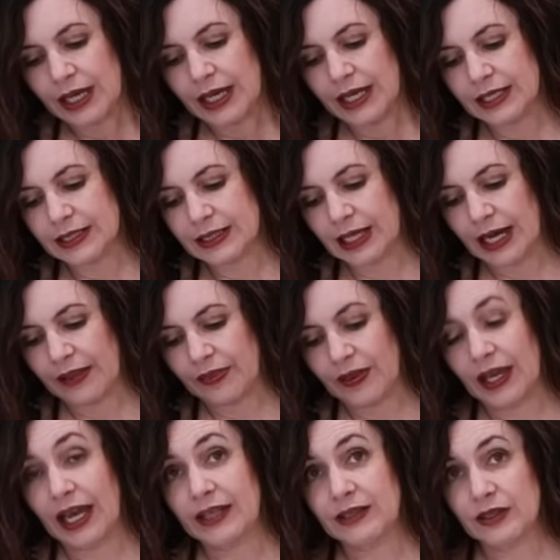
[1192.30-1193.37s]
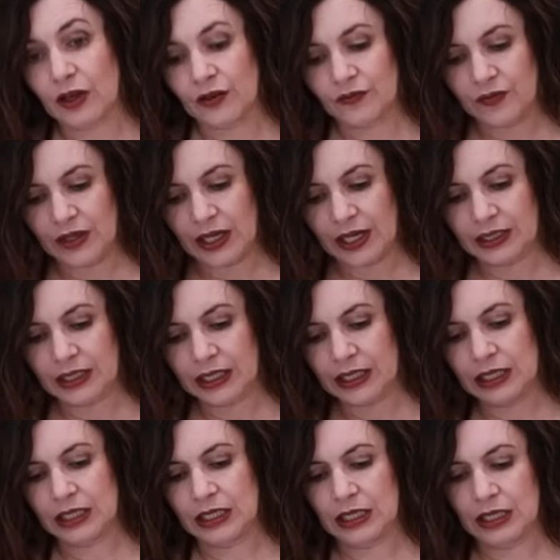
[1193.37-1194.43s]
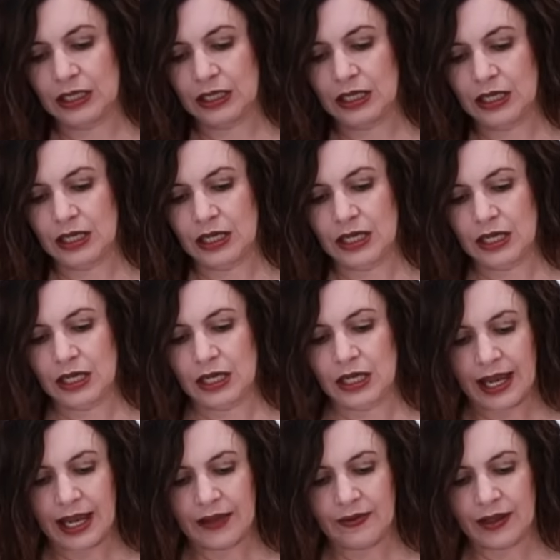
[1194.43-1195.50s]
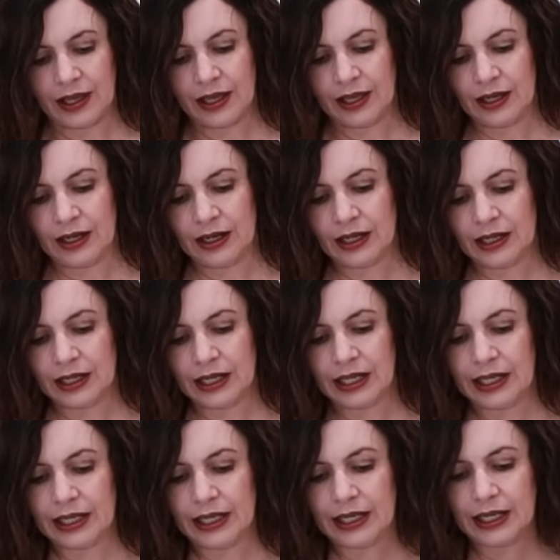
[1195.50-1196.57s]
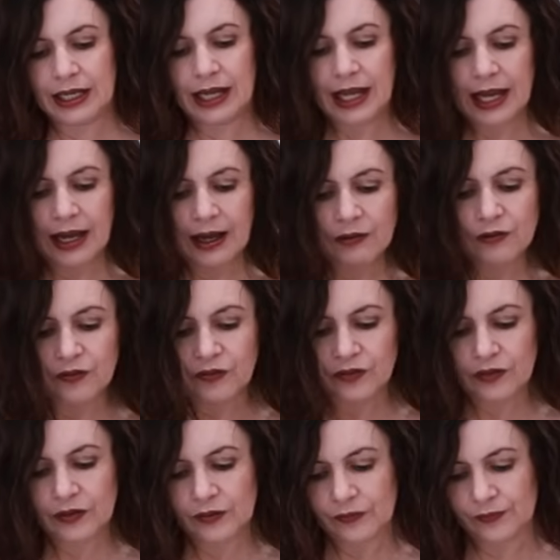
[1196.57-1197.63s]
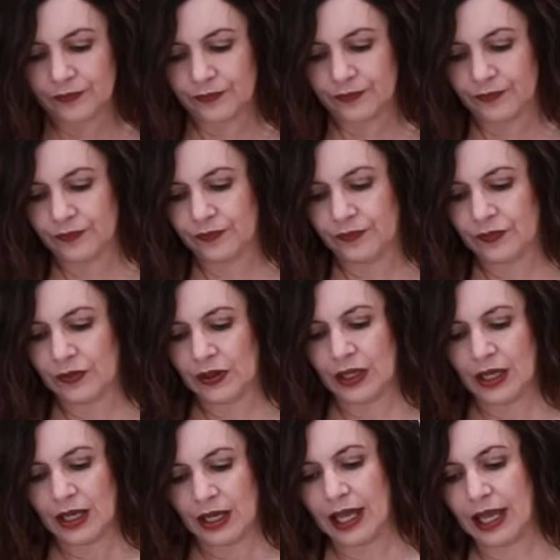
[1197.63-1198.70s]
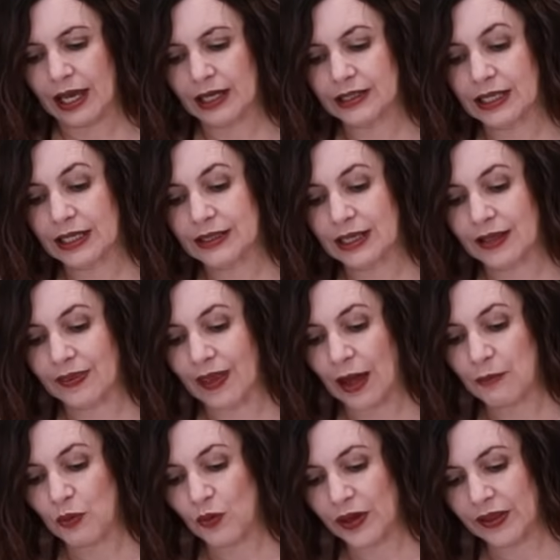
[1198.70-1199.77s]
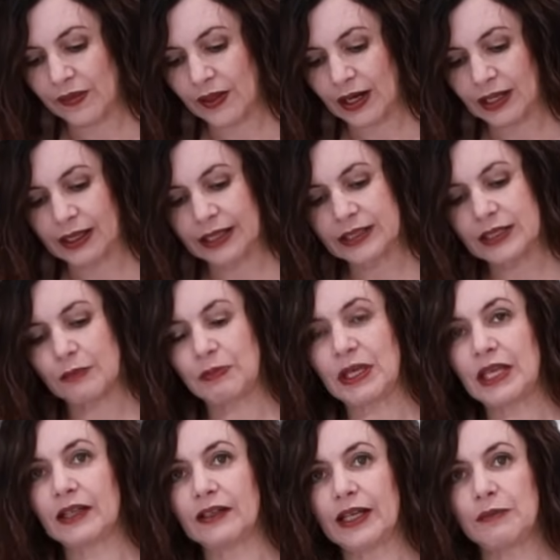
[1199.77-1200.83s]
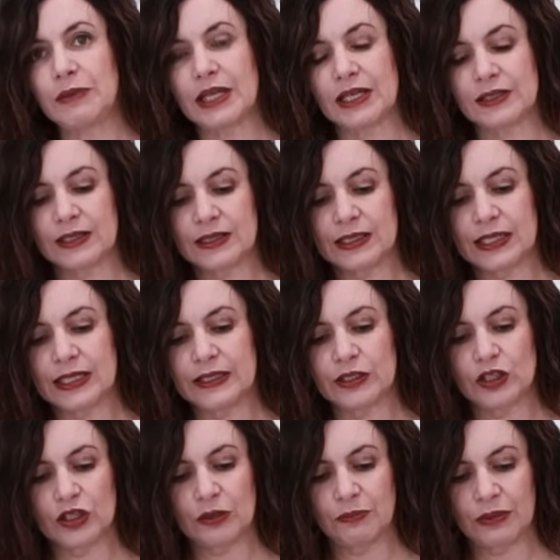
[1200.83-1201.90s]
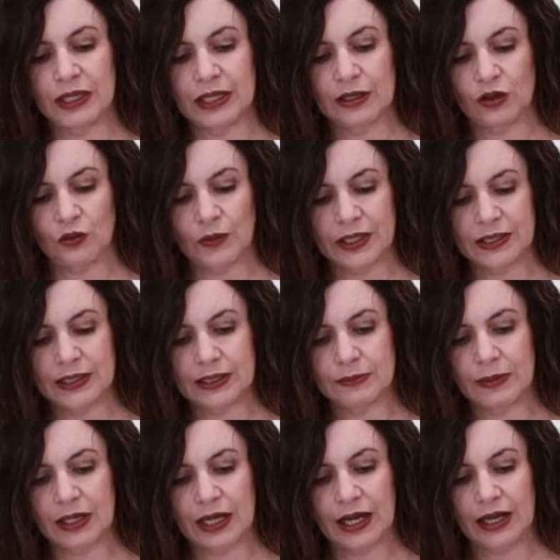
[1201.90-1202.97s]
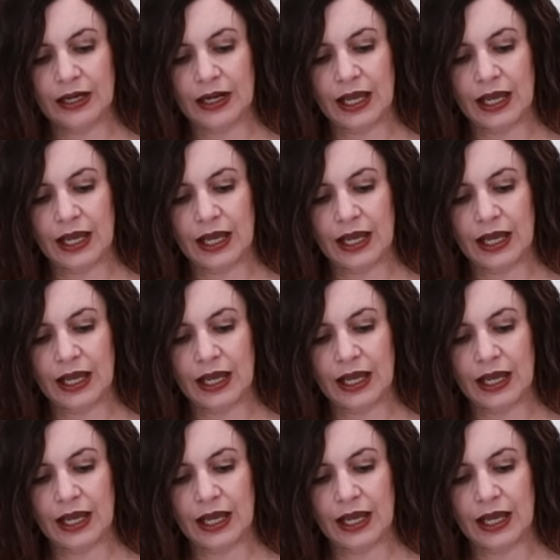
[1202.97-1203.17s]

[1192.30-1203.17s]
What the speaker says: is cut the ends off the onion and then cut it in half. And it's at that point that I like to peel it because it's easier to peel once it's been cut in